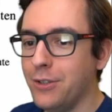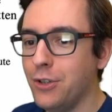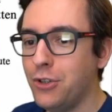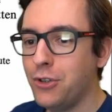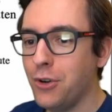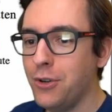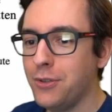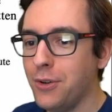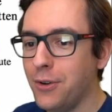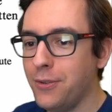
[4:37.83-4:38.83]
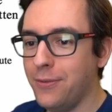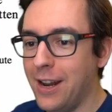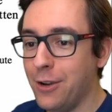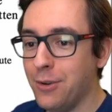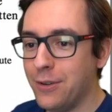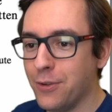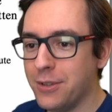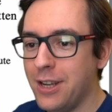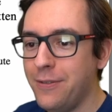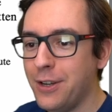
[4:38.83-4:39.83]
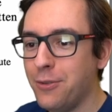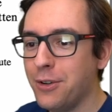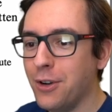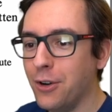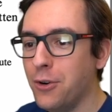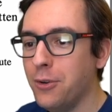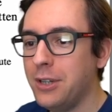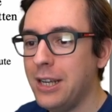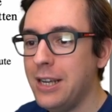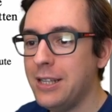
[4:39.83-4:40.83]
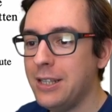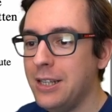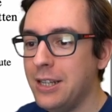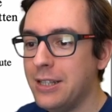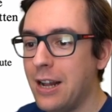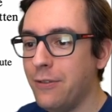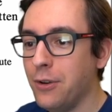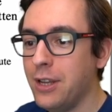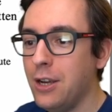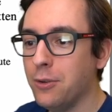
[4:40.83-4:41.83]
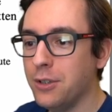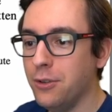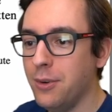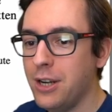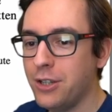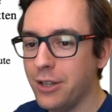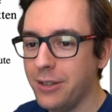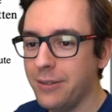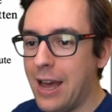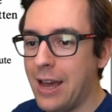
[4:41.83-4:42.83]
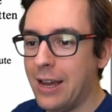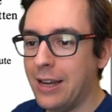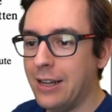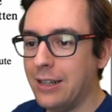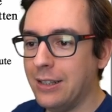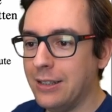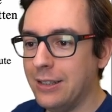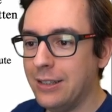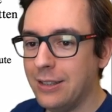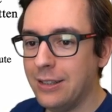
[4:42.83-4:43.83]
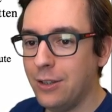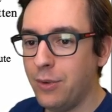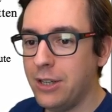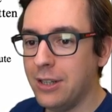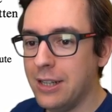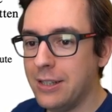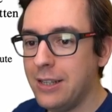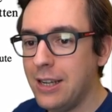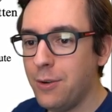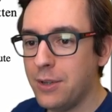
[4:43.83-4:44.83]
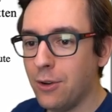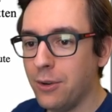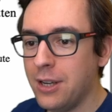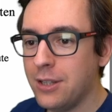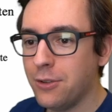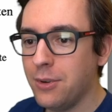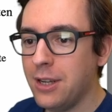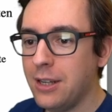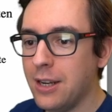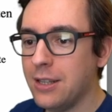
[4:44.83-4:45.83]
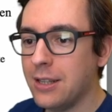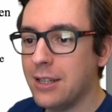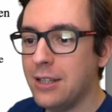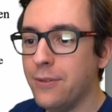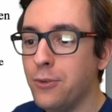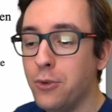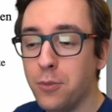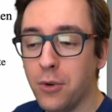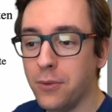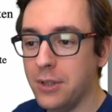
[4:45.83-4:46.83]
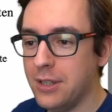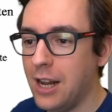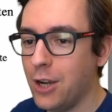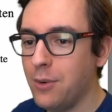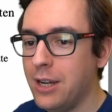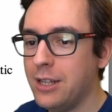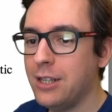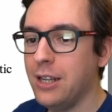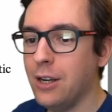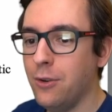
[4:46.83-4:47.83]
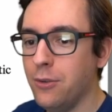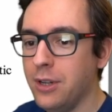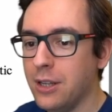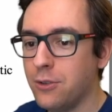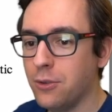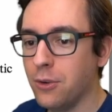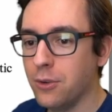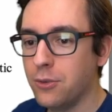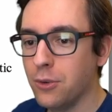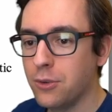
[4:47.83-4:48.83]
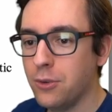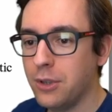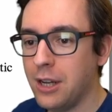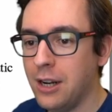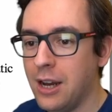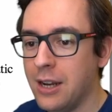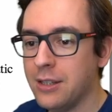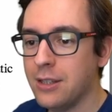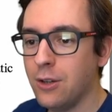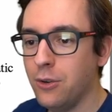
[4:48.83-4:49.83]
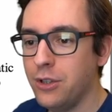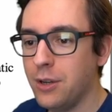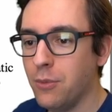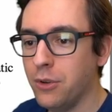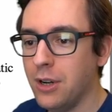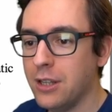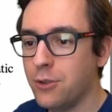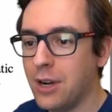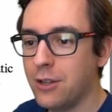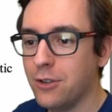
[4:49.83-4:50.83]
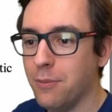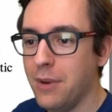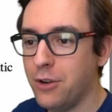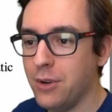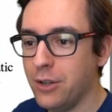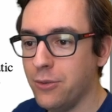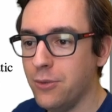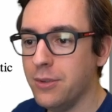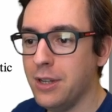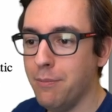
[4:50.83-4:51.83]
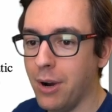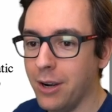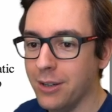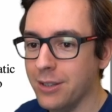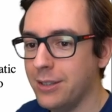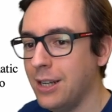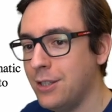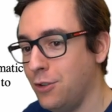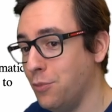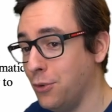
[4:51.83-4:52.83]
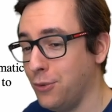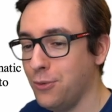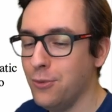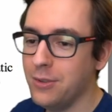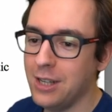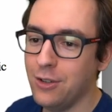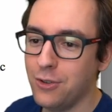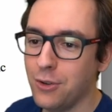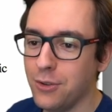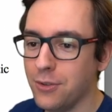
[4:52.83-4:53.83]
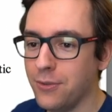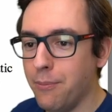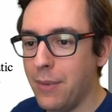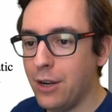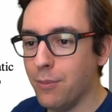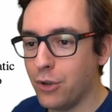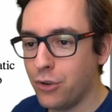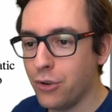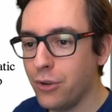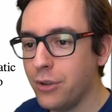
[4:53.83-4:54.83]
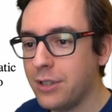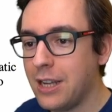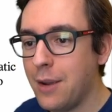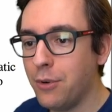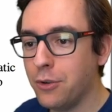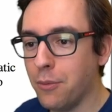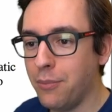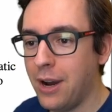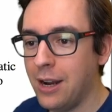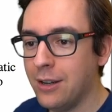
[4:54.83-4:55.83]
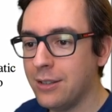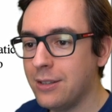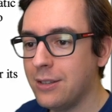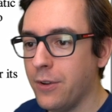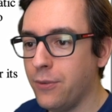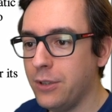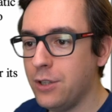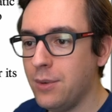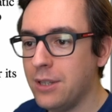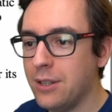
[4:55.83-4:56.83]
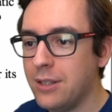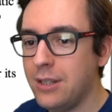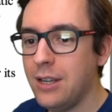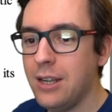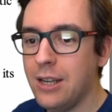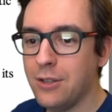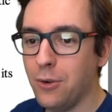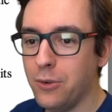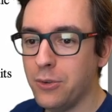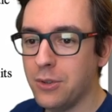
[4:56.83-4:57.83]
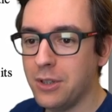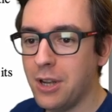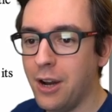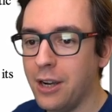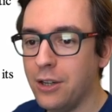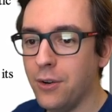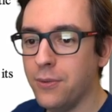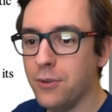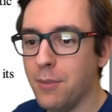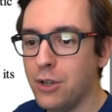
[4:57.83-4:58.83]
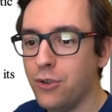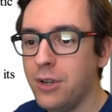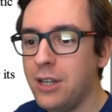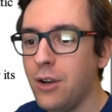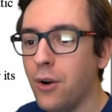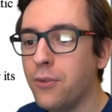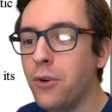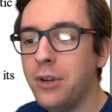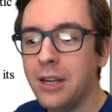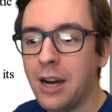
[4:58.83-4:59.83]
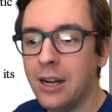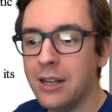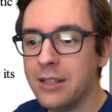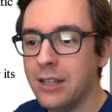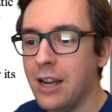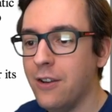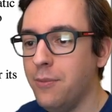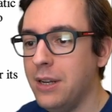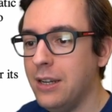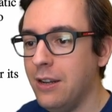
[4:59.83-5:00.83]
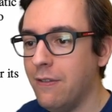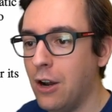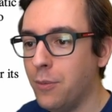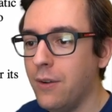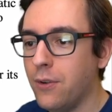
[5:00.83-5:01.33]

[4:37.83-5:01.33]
The choice of language for safety critical code is in itself a key consideration, and written in C with a long history, there is extensive tool support for this language, including strong source code analyzers, logic model extractor, metric tools, debuggers, test support tools, and a choice of mature, stable compilers. For this reason, C is also the target of the majority of coding guidelines that have been developed.